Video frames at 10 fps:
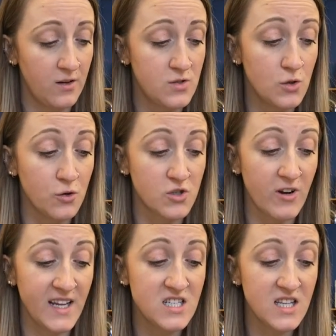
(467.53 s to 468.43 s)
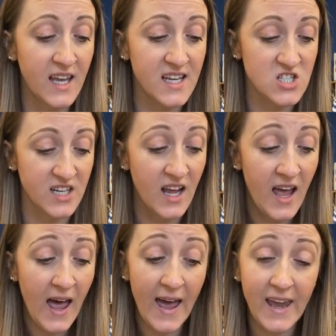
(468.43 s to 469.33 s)
George ran into the kitchen
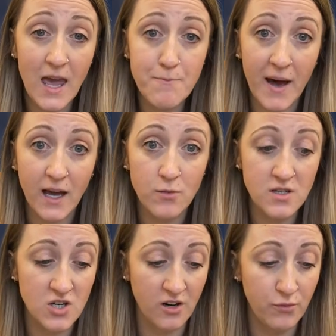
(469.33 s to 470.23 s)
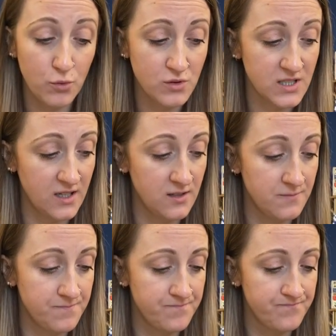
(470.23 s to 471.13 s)
and came back with a jug of water.
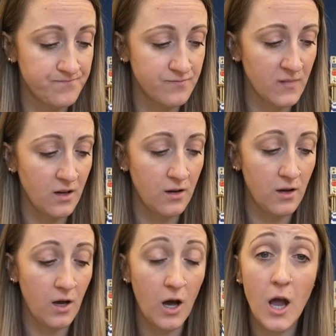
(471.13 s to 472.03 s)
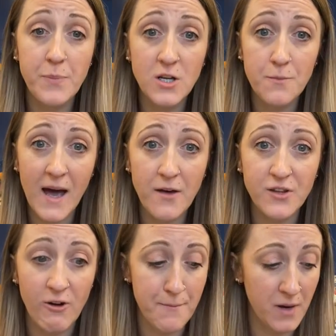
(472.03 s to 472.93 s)
"Open your mouth,
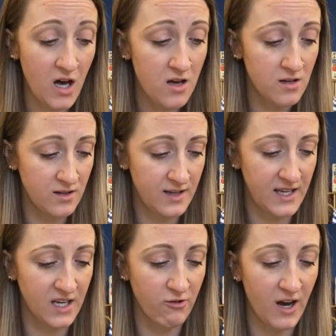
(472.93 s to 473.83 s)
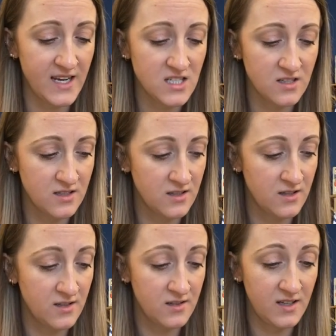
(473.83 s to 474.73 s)
Grandma," he cried.
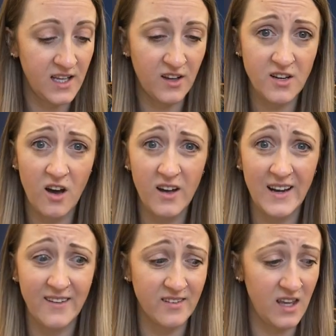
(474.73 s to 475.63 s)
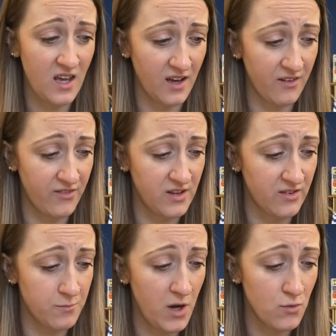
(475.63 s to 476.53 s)
He could hardly see her for the
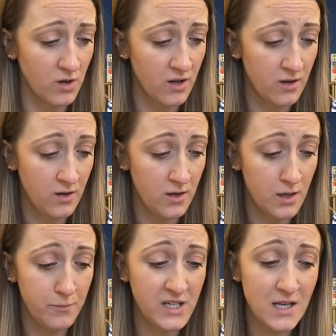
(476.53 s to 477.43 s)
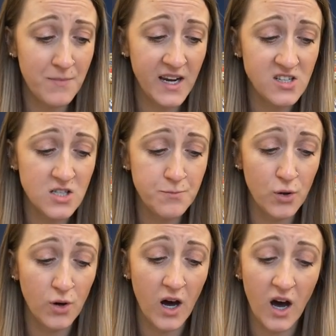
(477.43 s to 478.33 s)
smoke, but he managed to
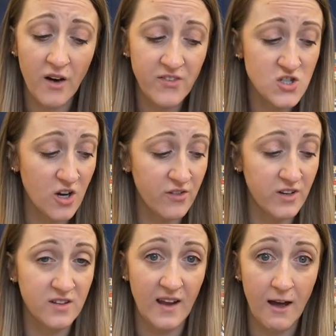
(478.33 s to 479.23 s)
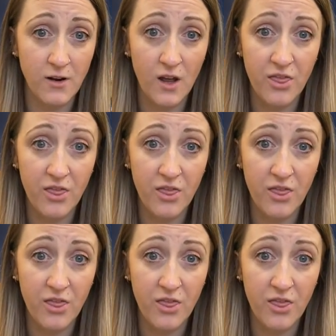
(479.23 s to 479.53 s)
pour half a jugful down her